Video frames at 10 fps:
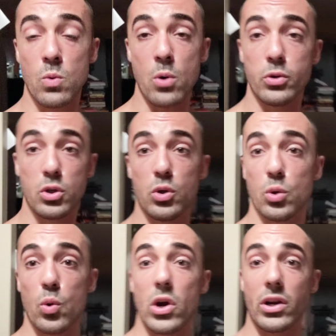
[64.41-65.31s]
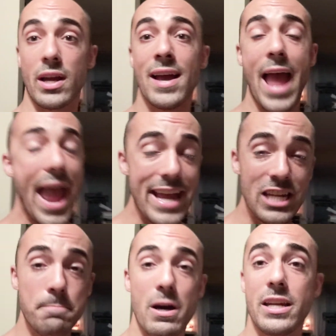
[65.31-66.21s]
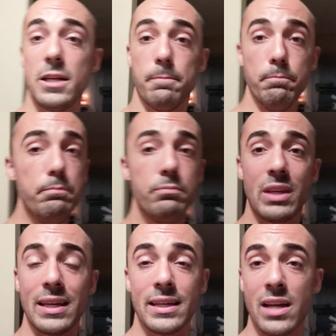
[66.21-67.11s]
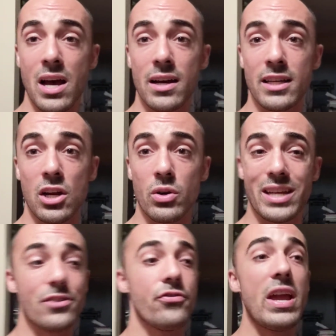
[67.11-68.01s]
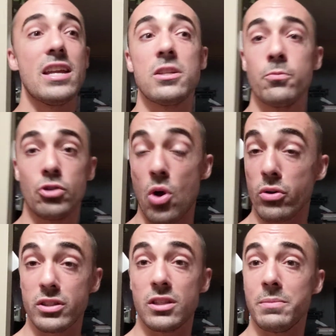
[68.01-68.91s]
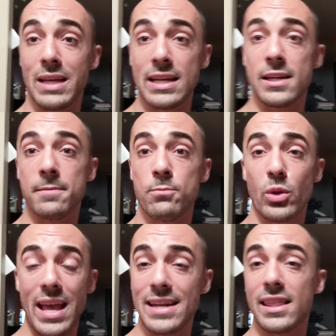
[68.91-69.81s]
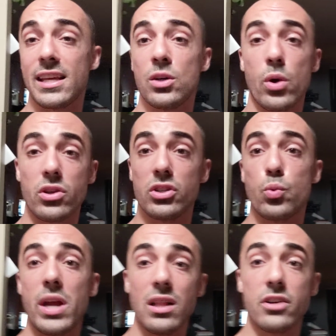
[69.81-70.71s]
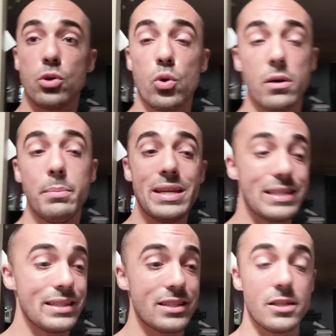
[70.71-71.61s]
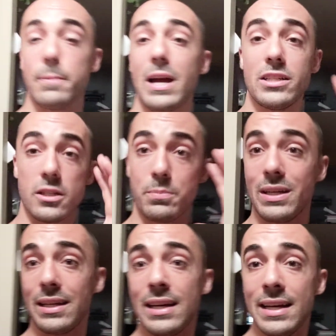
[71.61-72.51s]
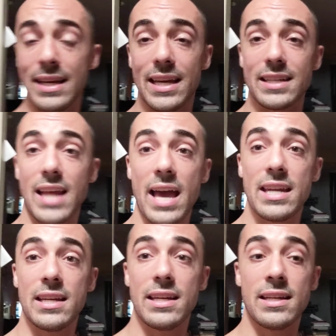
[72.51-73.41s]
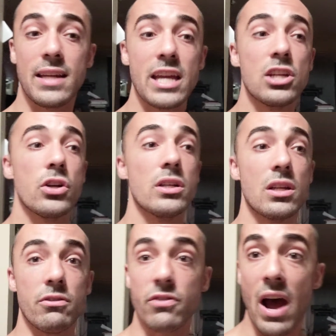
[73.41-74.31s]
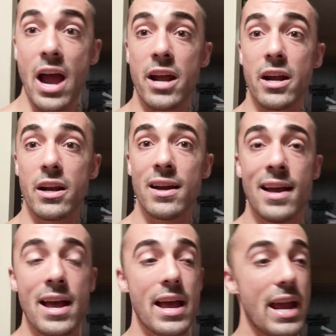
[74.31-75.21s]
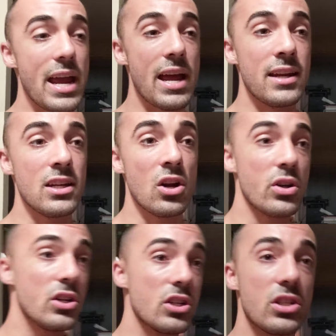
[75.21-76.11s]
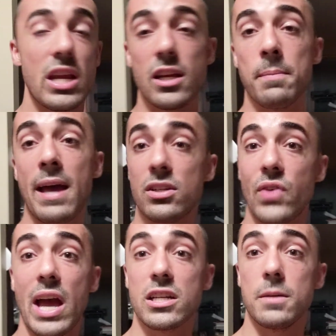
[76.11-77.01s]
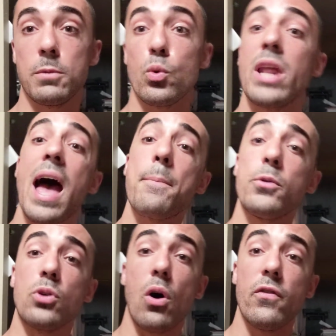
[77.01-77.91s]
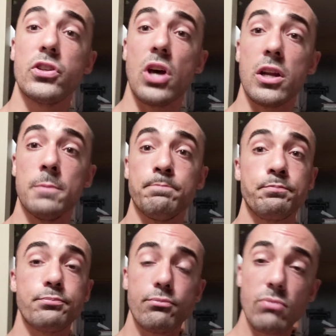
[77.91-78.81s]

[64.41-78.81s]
won't do the work. Anybody can get phantom results in the beginning with anything, whether it's weight loss or a business, by just being excited and ignorance on fire, and you're just taking massive action. But what happens all of a sudden?